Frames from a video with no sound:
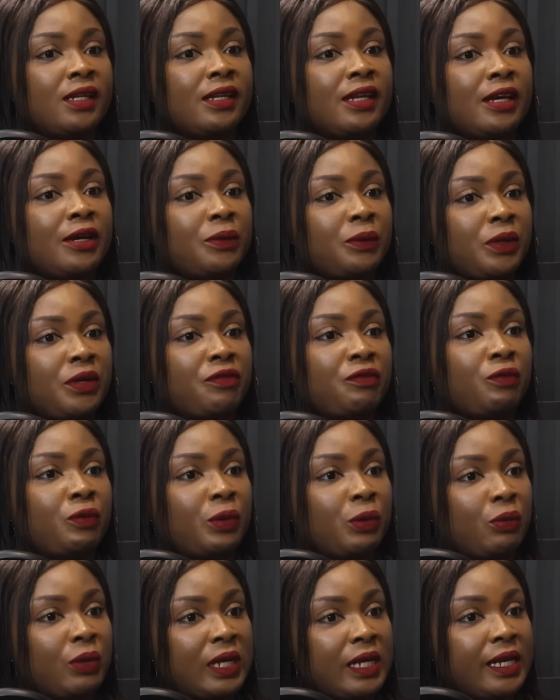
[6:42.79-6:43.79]
Now, if
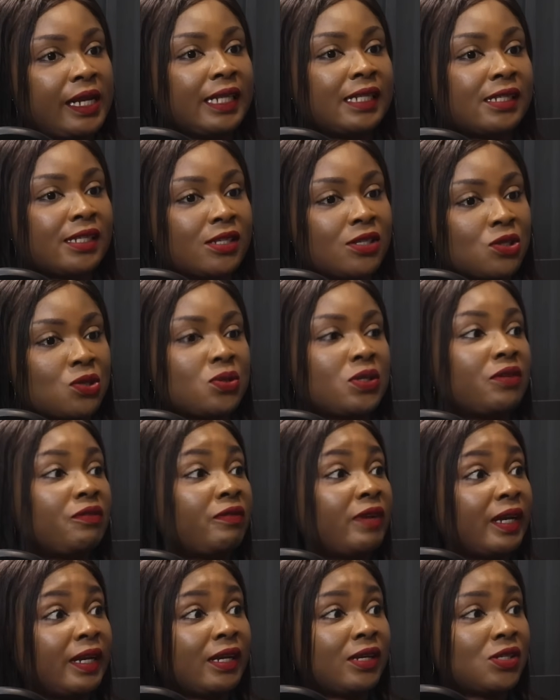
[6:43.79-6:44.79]
we relate this to the
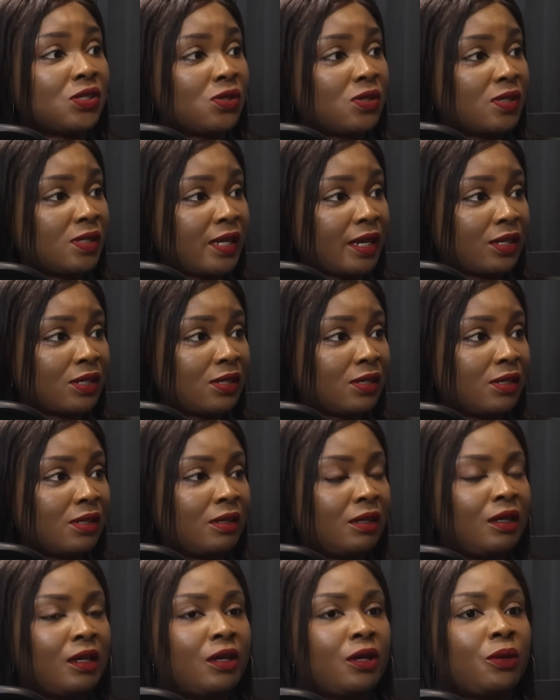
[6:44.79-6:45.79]
financial
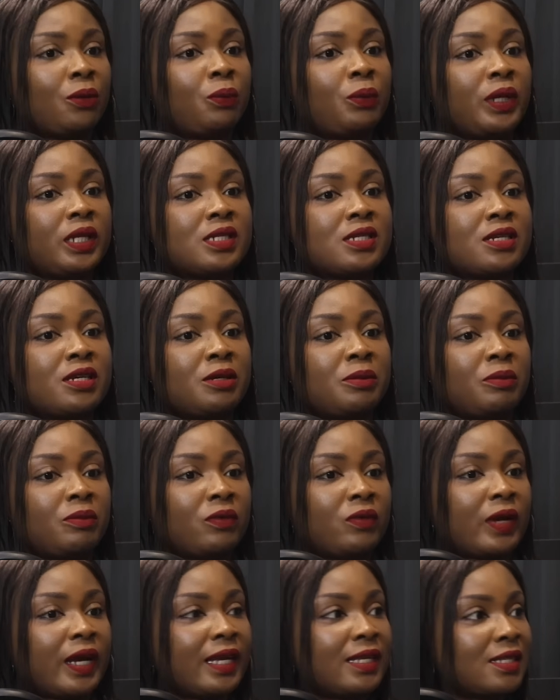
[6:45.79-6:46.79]
sector with
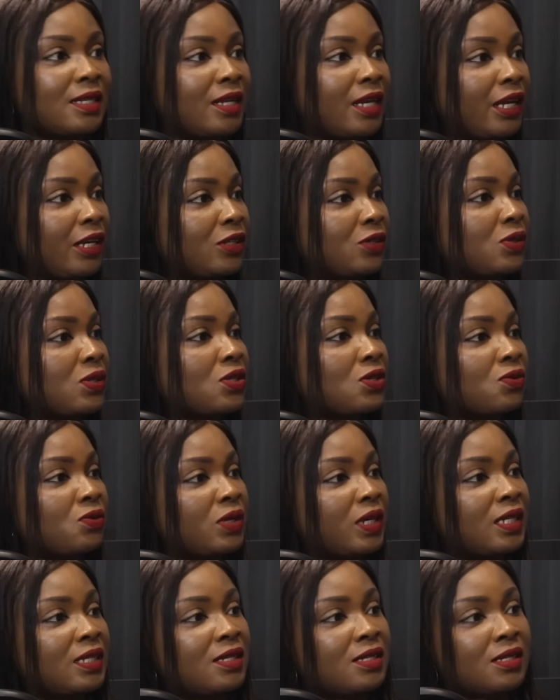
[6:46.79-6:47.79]
rising
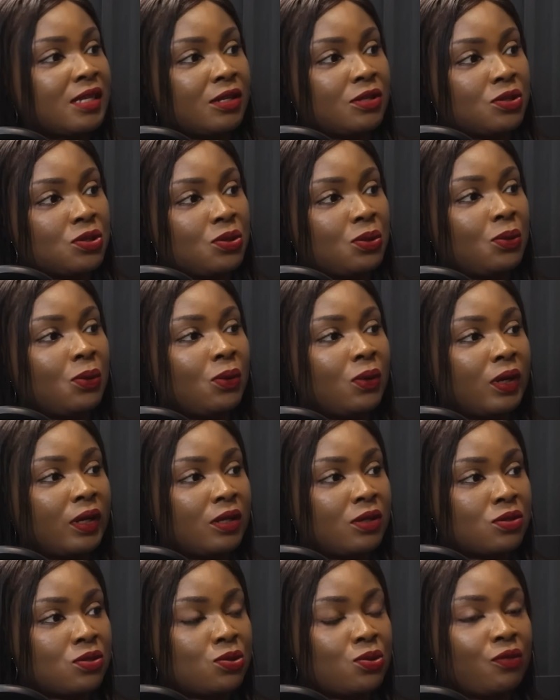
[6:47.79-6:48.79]
interest rates and so
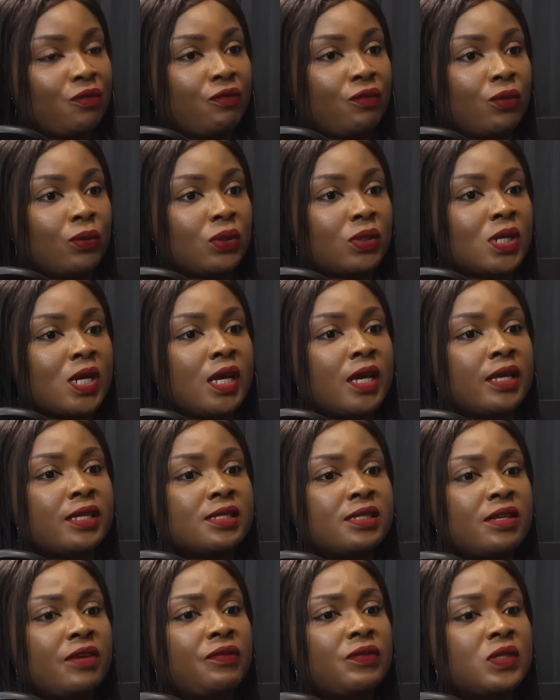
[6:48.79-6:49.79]
on and so forth,
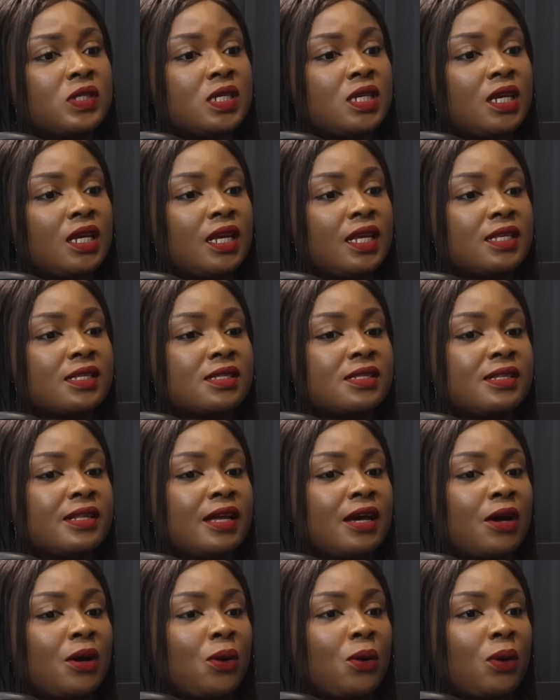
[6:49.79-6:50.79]
safety is
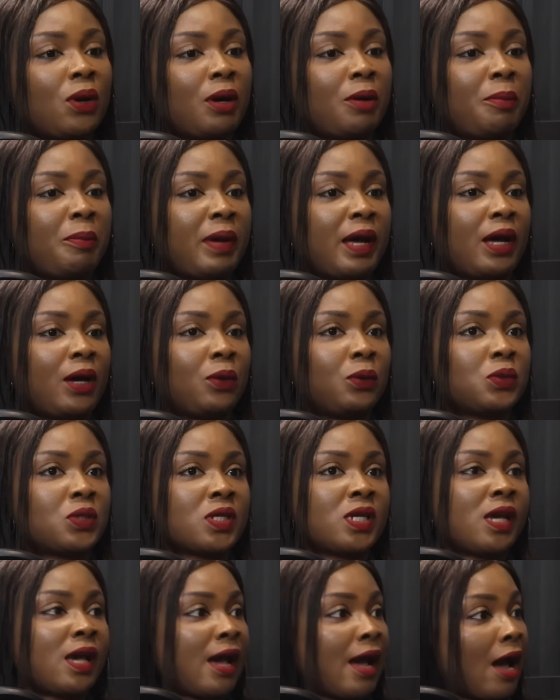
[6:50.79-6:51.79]
now
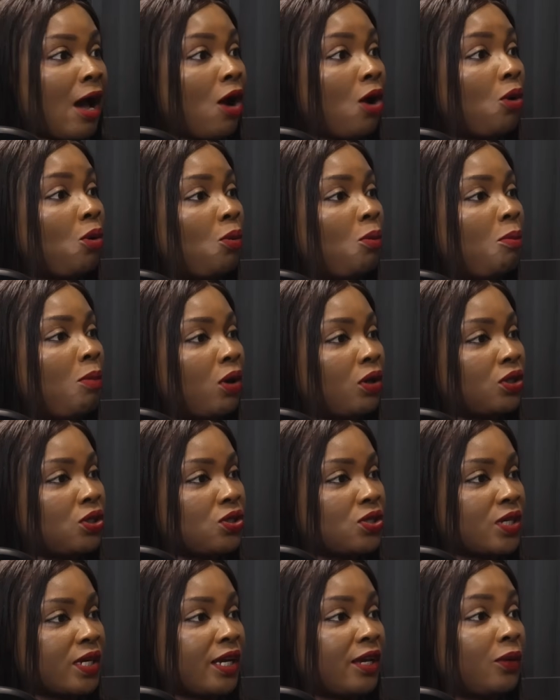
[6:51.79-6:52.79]
about how
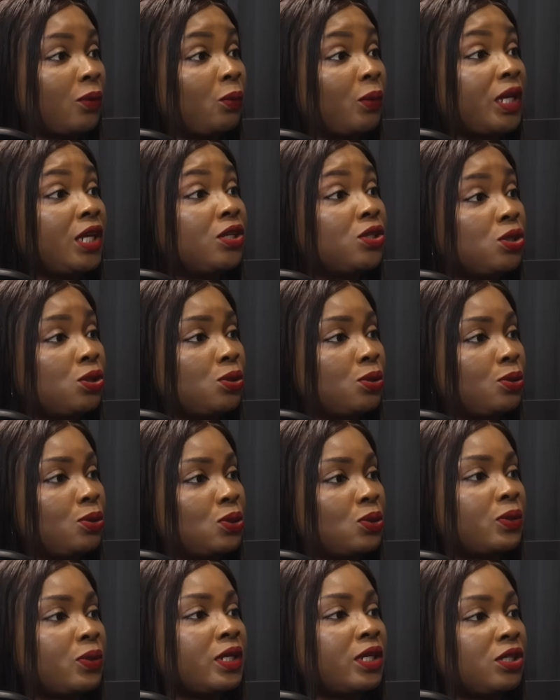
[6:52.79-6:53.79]
much can we do
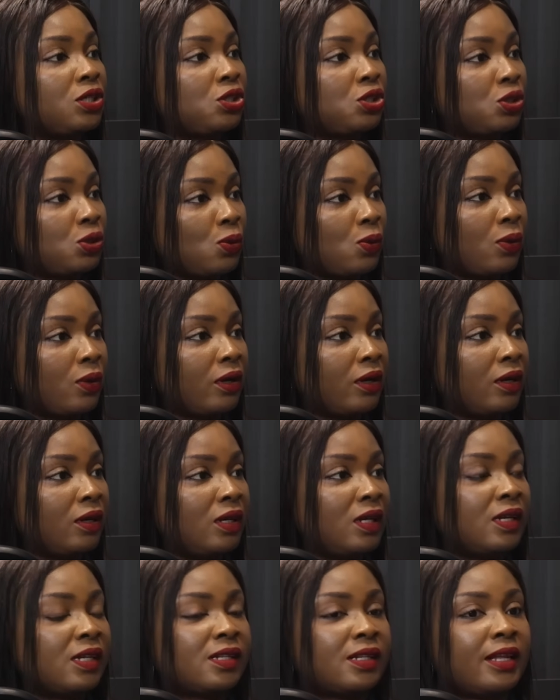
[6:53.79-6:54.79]
to ensure
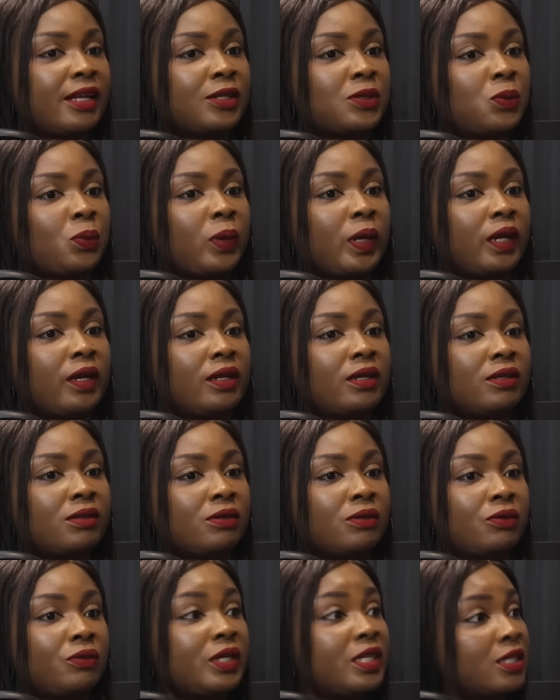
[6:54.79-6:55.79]
that
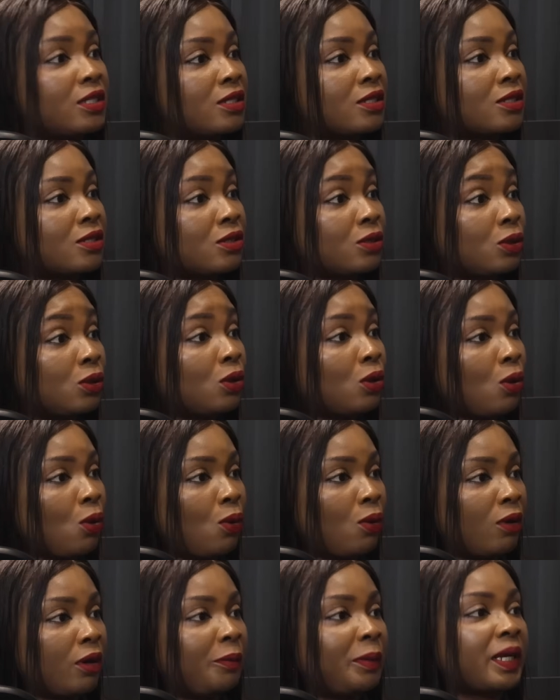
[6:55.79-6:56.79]
when risks
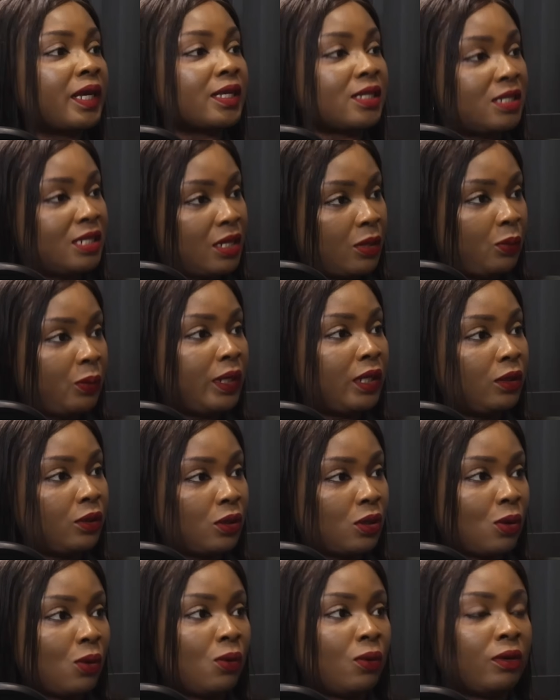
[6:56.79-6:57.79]
occur, because they will
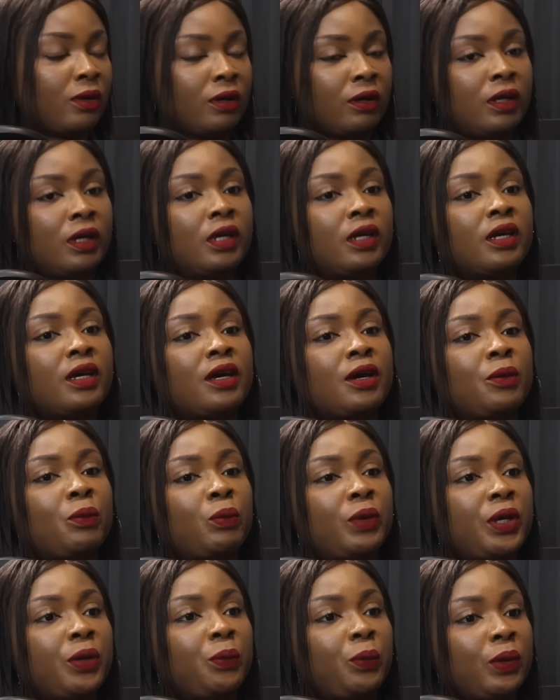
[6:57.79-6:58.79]
occur,
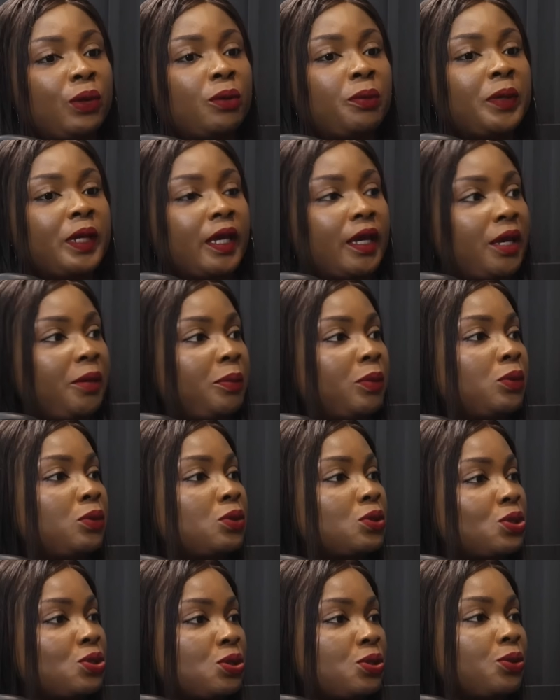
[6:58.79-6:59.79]
we will be
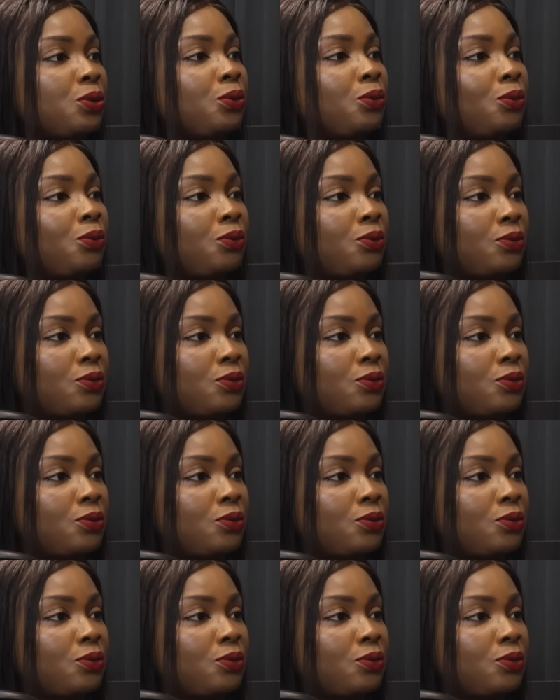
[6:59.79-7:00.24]
able to